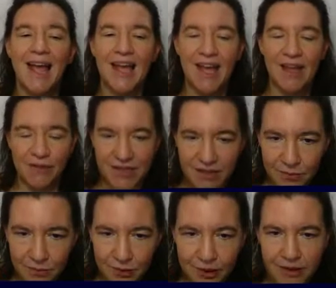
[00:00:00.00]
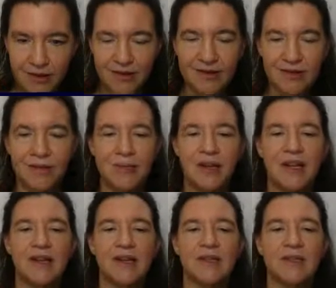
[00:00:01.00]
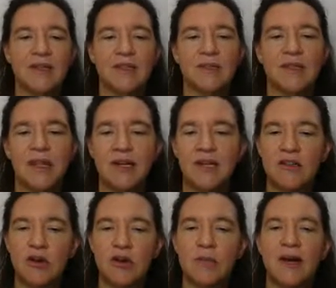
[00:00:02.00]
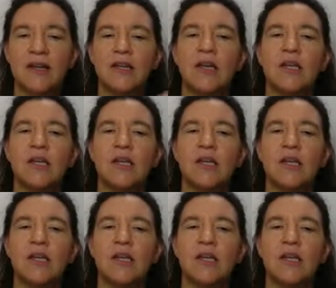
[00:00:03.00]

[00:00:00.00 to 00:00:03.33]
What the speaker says: If it didn't work, meaning the system is underdetermined,